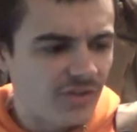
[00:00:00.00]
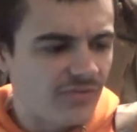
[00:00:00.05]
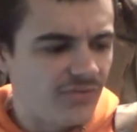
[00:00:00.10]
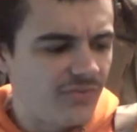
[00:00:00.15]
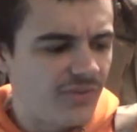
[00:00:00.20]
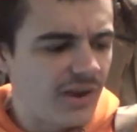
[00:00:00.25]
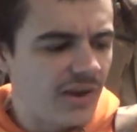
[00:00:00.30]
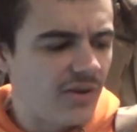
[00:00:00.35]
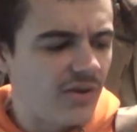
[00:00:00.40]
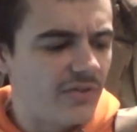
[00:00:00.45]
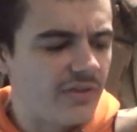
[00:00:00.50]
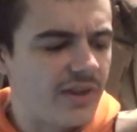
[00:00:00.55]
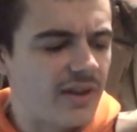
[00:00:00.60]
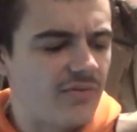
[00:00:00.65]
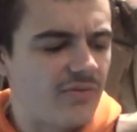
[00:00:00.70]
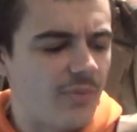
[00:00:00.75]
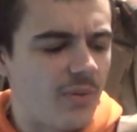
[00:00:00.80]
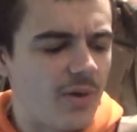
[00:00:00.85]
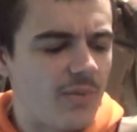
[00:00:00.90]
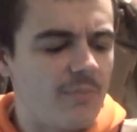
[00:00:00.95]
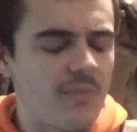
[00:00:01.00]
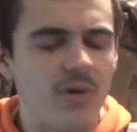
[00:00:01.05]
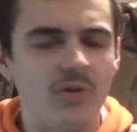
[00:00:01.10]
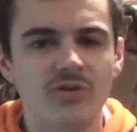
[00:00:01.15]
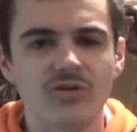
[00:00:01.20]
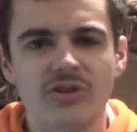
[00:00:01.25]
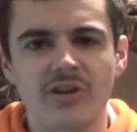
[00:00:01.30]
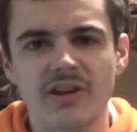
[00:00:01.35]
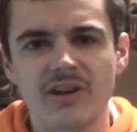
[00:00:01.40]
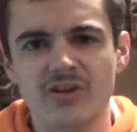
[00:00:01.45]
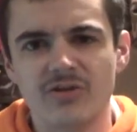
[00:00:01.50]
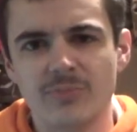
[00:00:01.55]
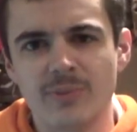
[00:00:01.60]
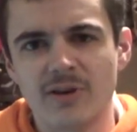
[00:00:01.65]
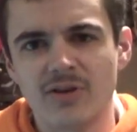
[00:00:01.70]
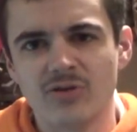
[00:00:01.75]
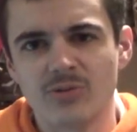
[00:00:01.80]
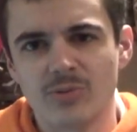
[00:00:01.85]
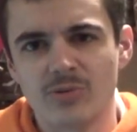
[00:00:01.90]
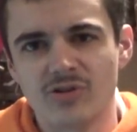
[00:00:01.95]
I think on the other one, most of these
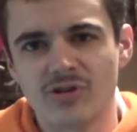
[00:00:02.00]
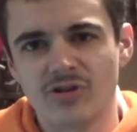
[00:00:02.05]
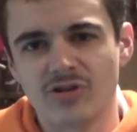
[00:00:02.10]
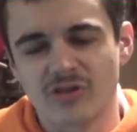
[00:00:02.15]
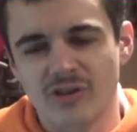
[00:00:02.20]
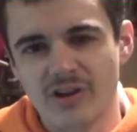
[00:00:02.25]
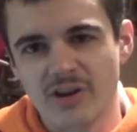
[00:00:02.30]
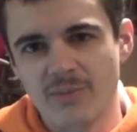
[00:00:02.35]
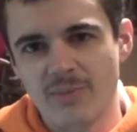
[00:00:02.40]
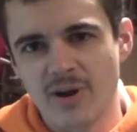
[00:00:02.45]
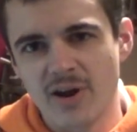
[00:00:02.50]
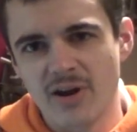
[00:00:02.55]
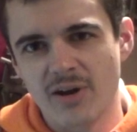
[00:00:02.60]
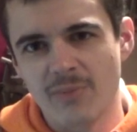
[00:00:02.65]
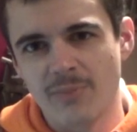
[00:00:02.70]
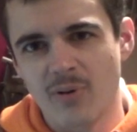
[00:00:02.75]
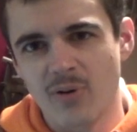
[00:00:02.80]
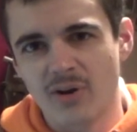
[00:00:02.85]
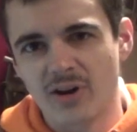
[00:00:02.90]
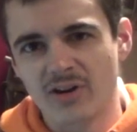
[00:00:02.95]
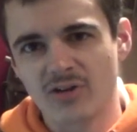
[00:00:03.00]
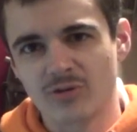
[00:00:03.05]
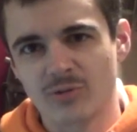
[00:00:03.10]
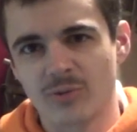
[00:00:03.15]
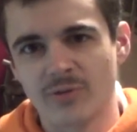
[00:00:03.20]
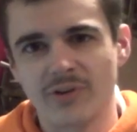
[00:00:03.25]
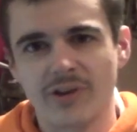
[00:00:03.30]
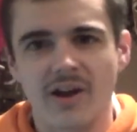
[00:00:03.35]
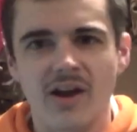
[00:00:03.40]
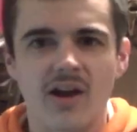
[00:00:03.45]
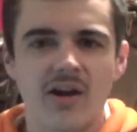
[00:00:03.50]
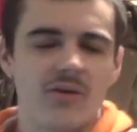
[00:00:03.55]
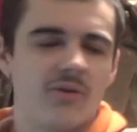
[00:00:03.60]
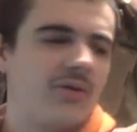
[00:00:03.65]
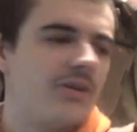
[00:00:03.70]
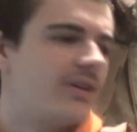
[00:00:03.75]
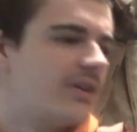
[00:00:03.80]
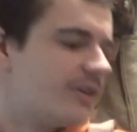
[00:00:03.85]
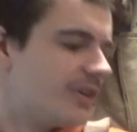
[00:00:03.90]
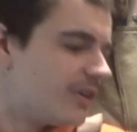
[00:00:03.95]
bits were just like the button-up pockets were on the
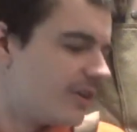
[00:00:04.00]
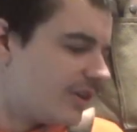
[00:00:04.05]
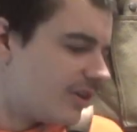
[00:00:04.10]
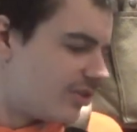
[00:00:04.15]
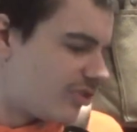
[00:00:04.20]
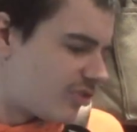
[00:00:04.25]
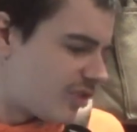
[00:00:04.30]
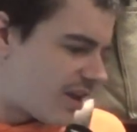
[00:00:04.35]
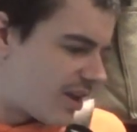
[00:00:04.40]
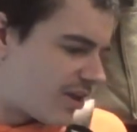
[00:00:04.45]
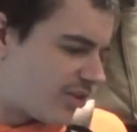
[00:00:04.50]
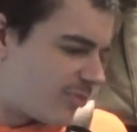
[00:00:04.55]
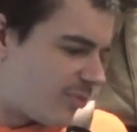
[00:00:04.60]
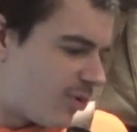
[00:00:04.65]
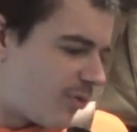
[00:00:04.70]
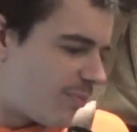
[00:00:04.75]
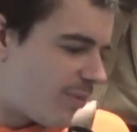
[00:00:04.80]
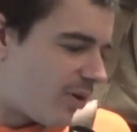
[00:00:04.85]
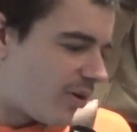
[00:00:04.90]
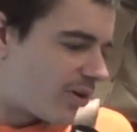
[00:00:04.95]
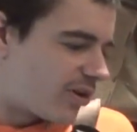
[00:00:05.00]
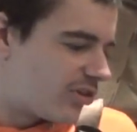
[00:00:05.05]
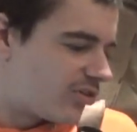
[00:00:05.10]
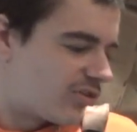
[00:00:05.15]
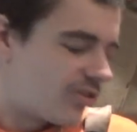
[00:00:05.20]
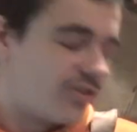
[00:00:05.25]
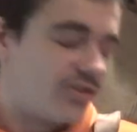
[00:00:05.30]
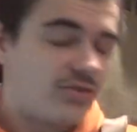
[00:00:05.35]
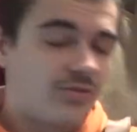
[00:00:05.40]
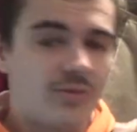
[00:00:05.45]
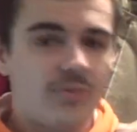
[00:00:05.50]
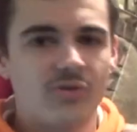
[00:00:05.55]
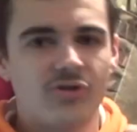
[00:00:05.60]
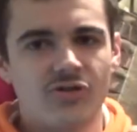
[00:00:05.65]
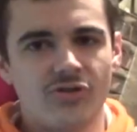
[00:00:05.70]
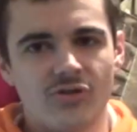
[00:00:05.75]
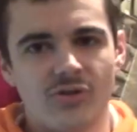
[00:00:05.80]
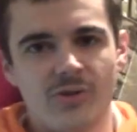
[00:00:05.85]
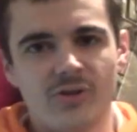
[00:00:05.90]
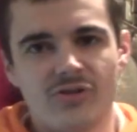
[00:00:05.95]
coat. So yeah, there's more pockets on this one,
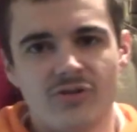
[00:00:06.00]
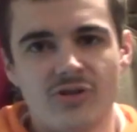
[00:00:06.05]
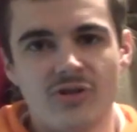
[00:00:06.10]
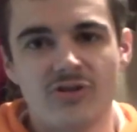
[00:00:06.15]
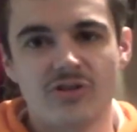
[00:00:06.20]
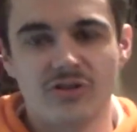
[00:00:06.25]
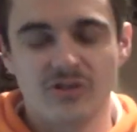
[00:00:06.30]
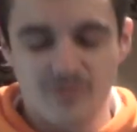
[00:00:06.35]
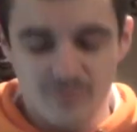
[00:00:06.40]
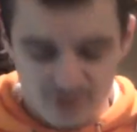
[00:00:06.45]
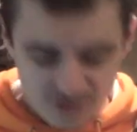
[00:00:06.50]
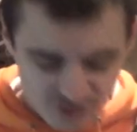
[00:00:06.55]
which is always good, because it